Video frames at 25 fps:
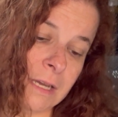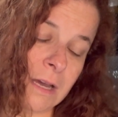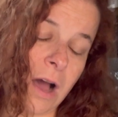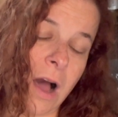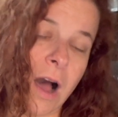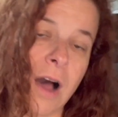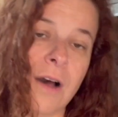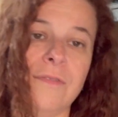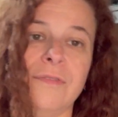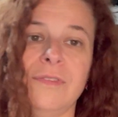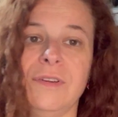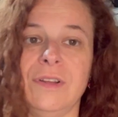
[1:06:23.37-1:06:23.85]

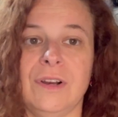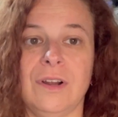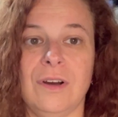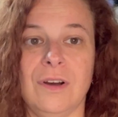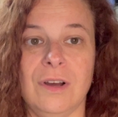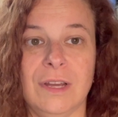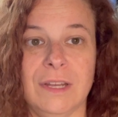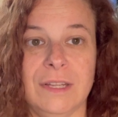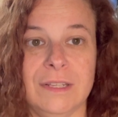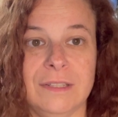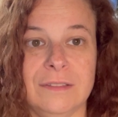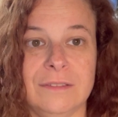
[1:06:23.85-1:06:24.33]
off and
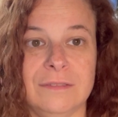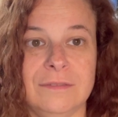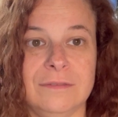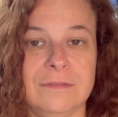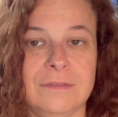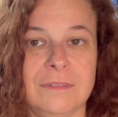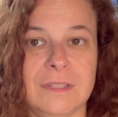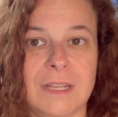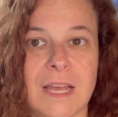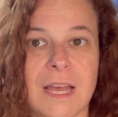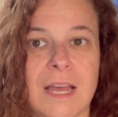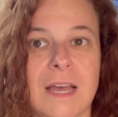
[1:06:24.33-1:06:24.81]
on.
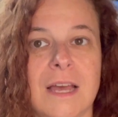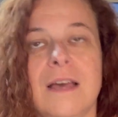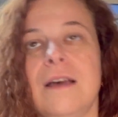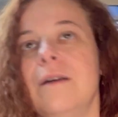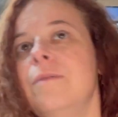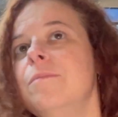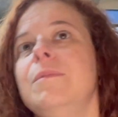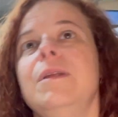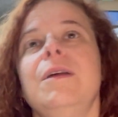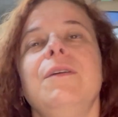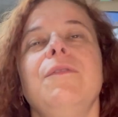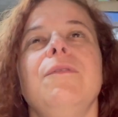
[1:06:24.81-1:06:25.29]

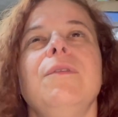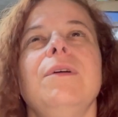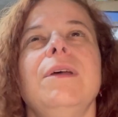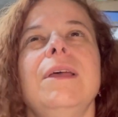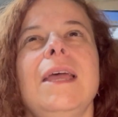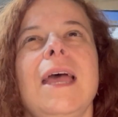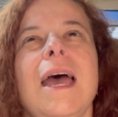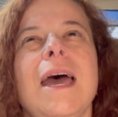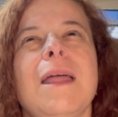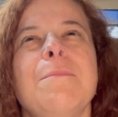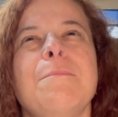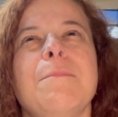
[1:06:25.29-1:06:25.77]
Um, never really
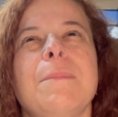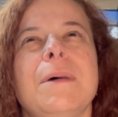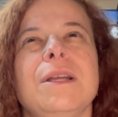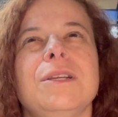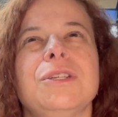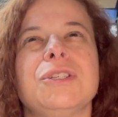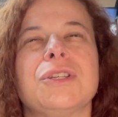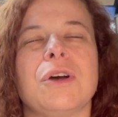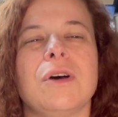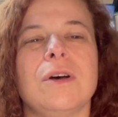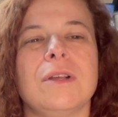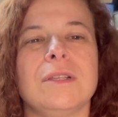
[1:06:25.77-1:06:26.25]
had
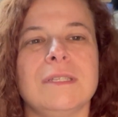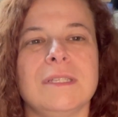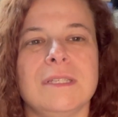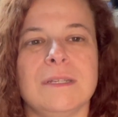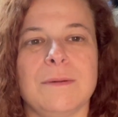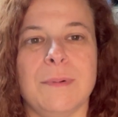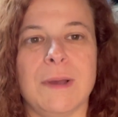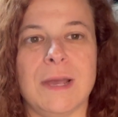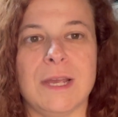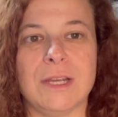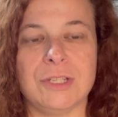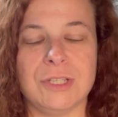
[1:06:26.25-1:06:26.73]
much
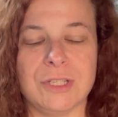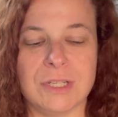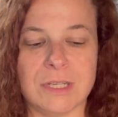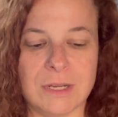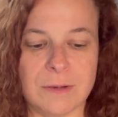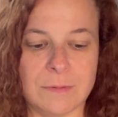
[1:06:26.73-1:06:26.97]
constipation.